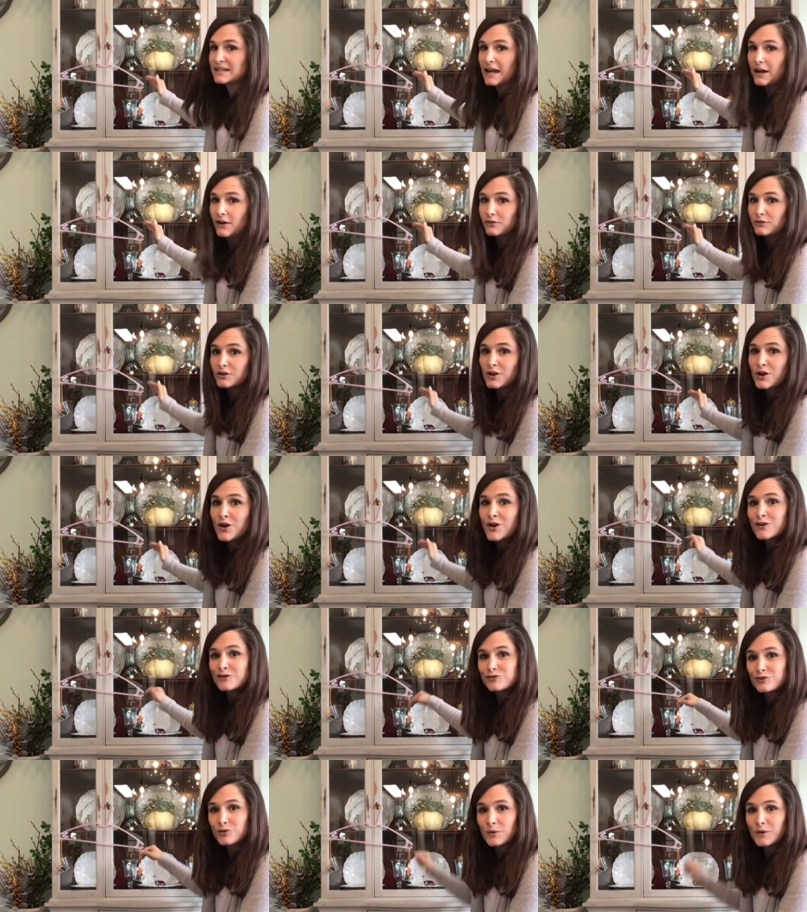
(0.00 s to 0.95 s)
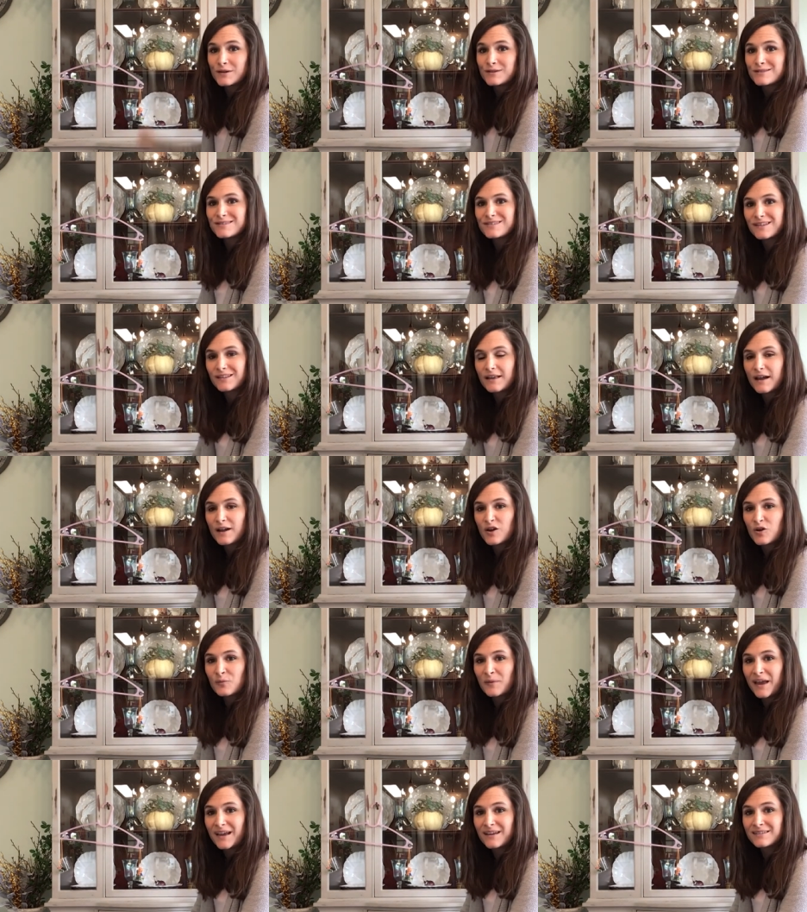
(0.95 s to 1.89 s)
down towards the
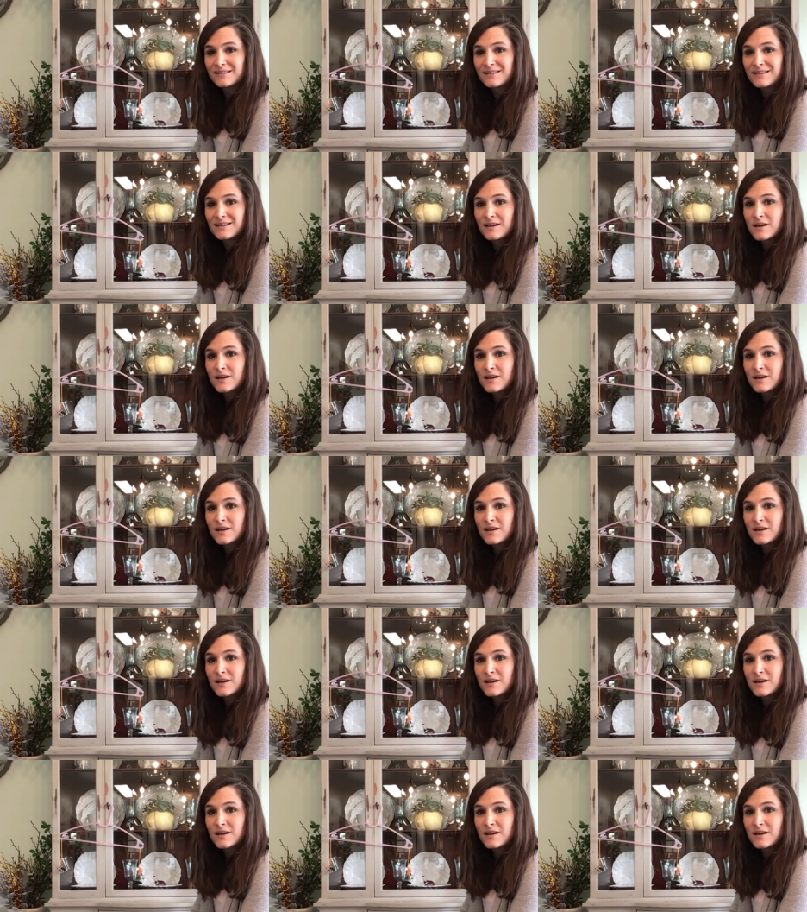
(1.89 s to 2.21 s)
Lego man.